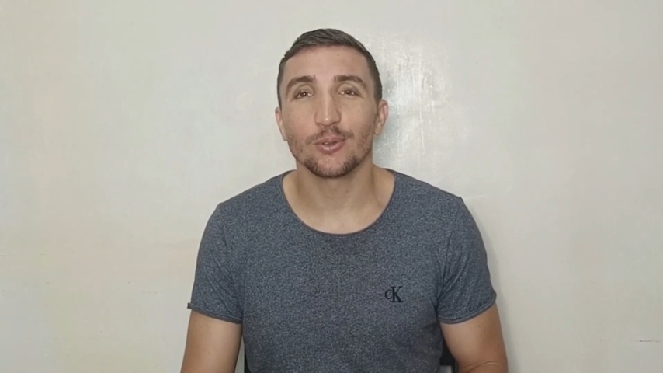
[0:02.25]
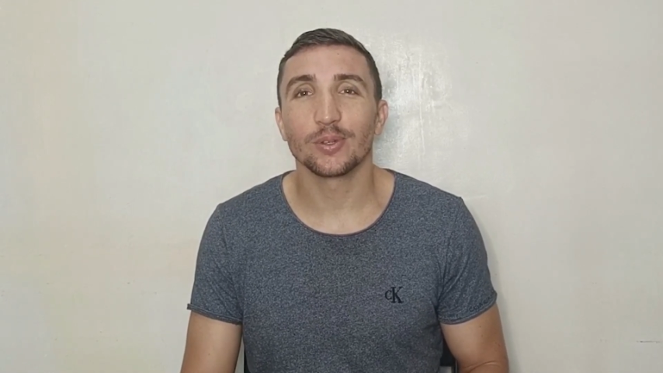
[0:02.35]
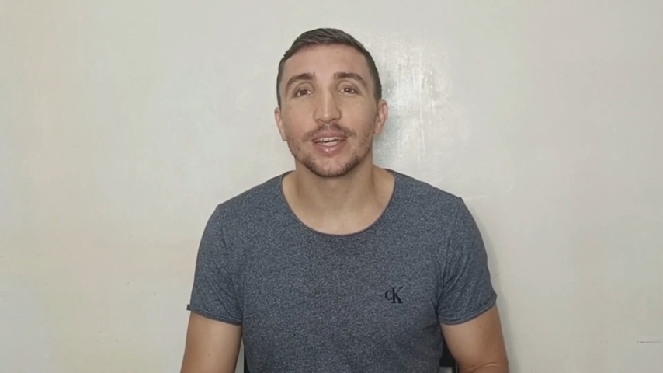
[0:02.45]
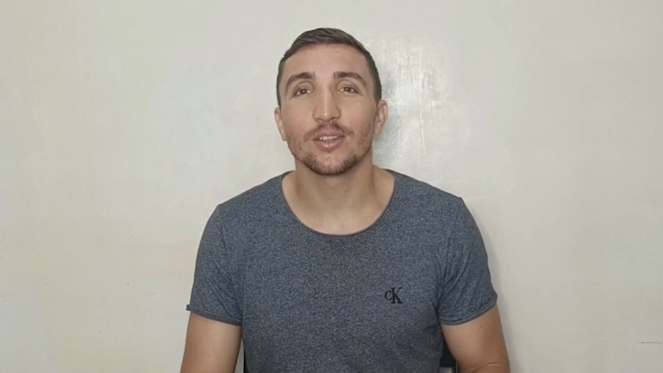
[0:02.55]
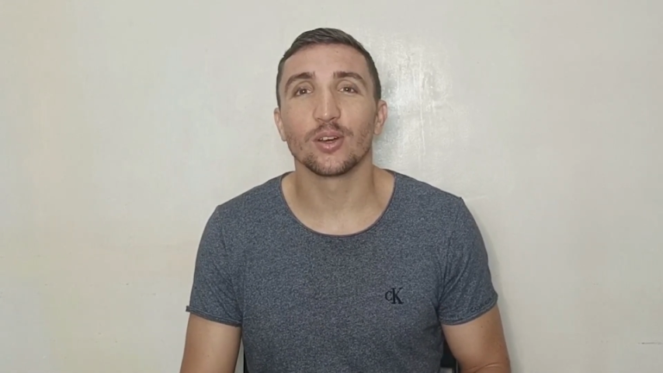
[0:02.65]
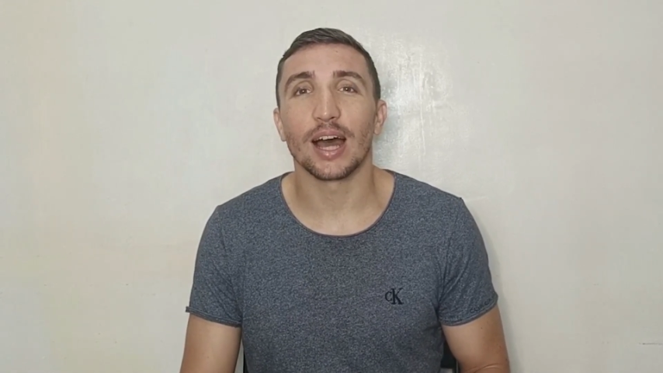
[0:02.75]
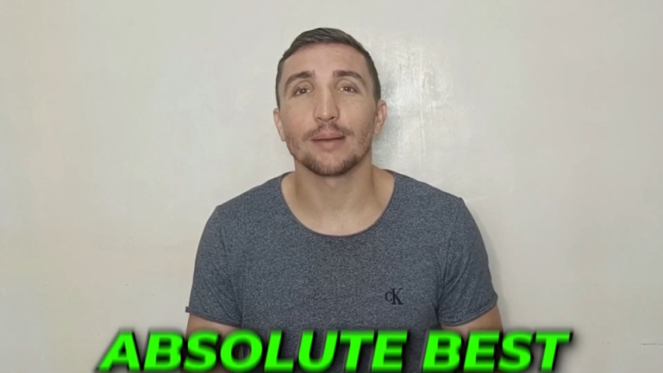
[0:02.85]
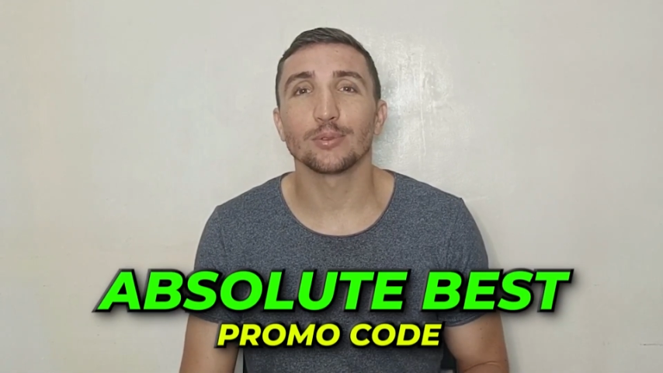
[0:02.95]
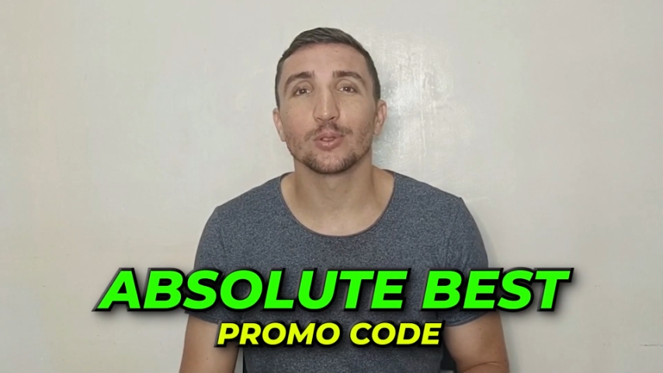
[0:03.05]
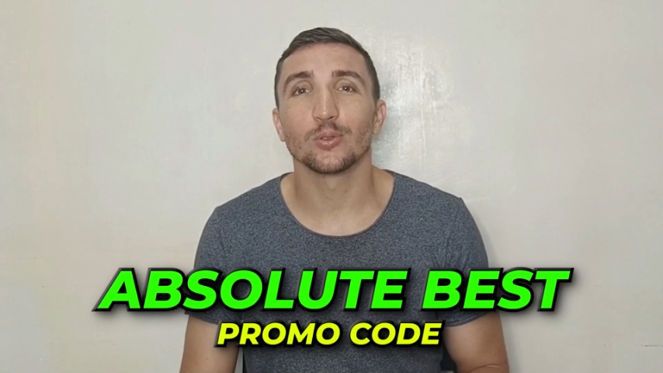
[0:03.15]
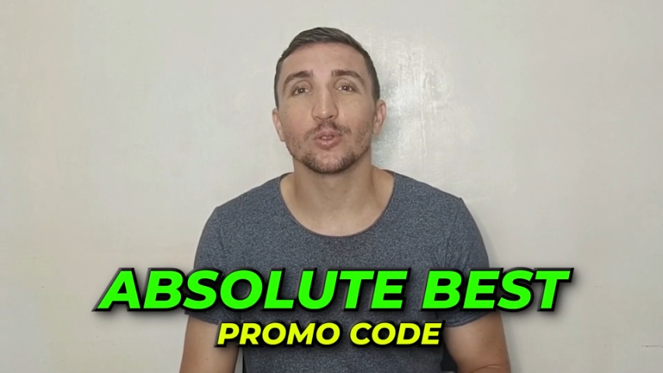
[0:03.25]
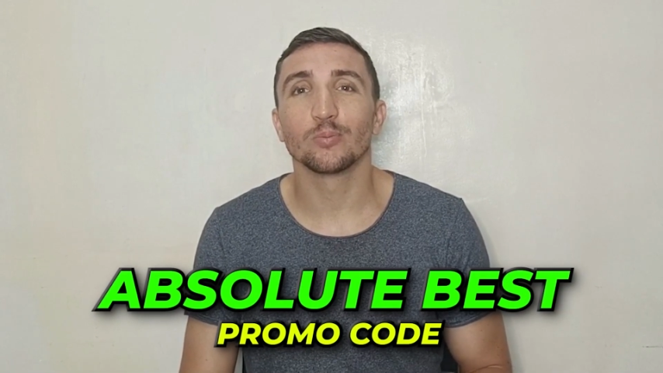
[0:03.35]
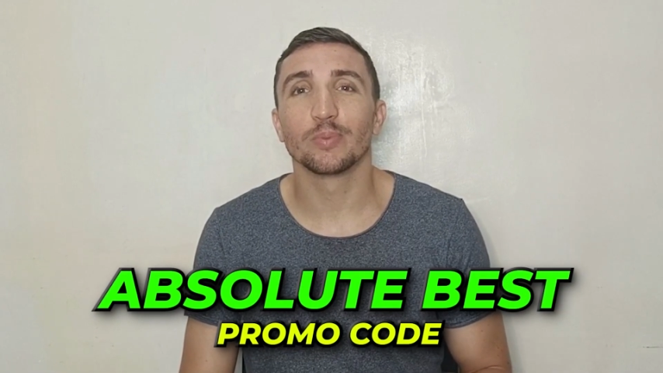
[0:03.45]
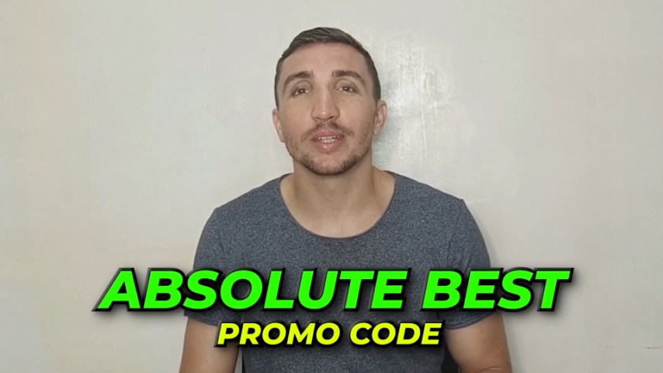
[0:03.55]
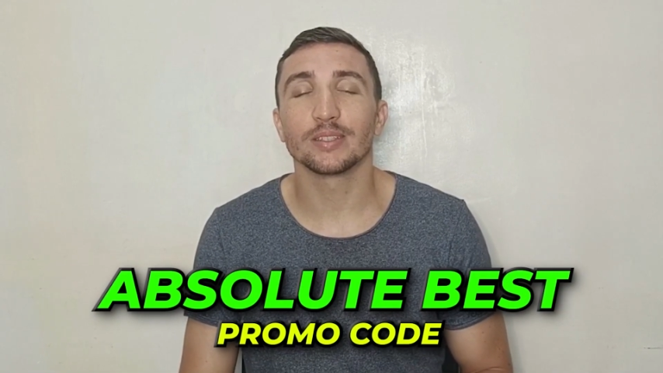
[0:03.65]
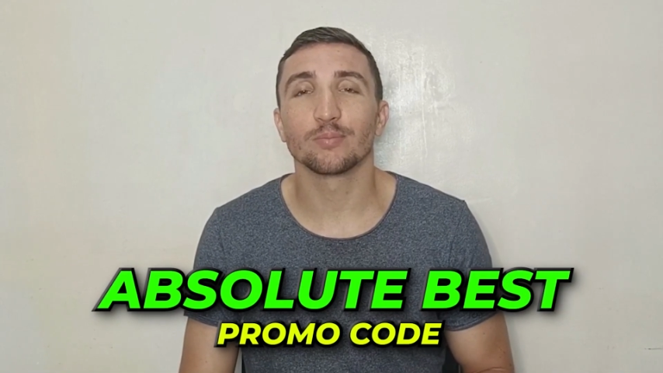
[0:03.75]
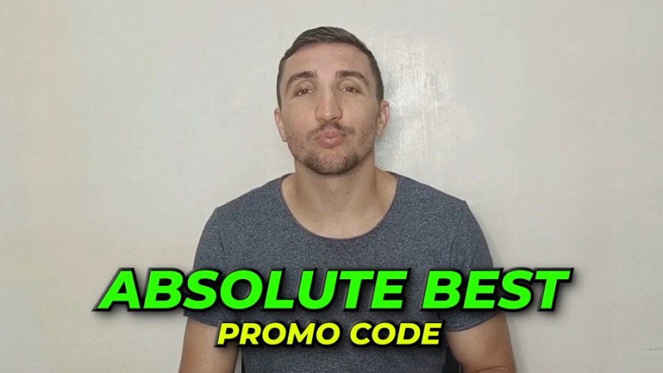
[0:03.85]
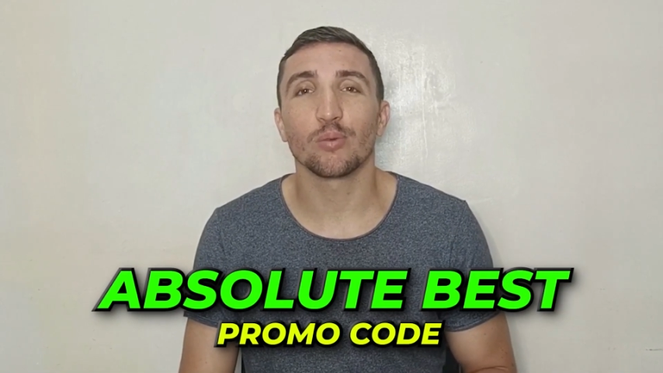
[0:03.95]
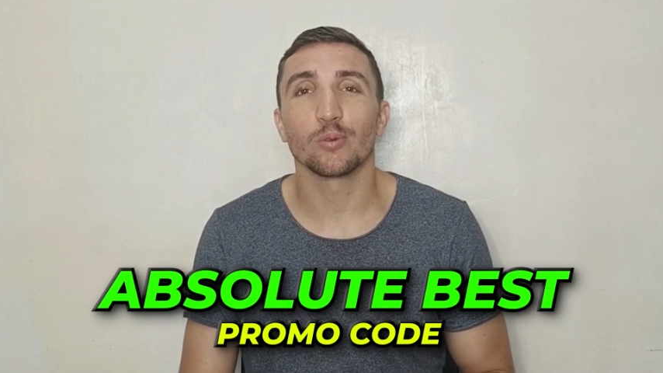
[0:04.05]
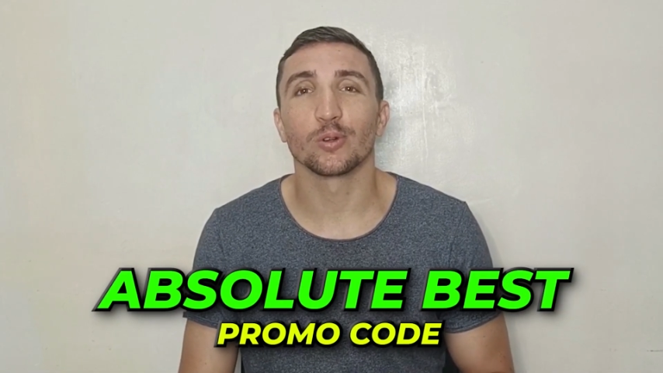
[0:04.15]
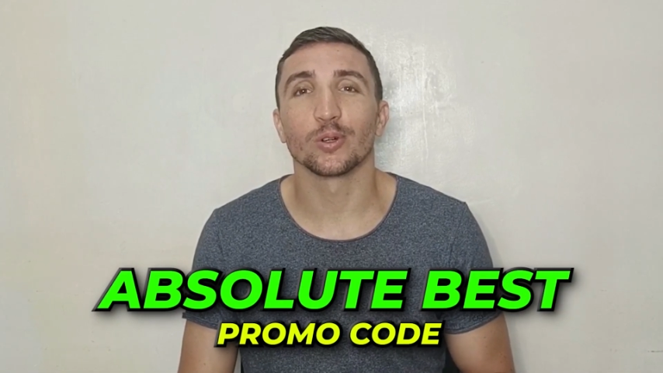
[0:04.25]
to get the absolute best promo